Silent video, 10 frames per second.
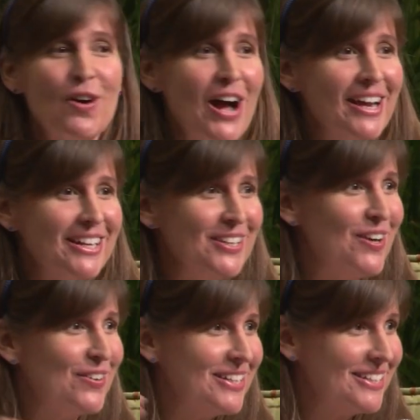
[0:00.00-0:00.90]
So
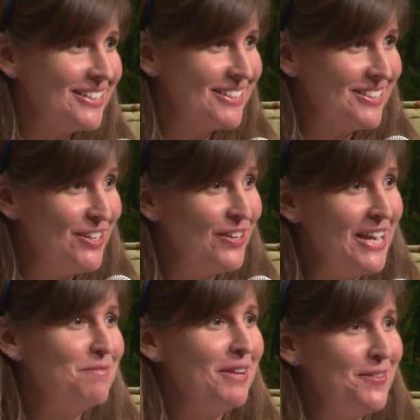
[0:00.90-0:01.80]
do you
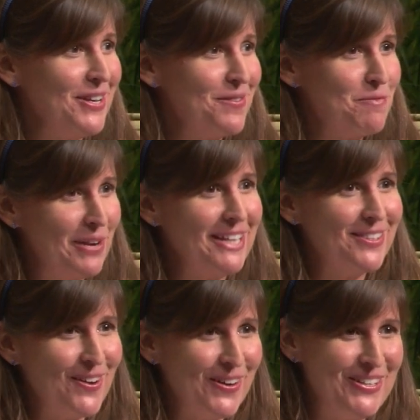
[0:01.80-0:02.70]
need me to repeat
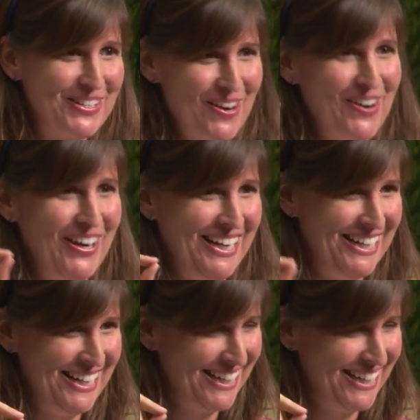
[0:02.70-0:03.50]
the whole story?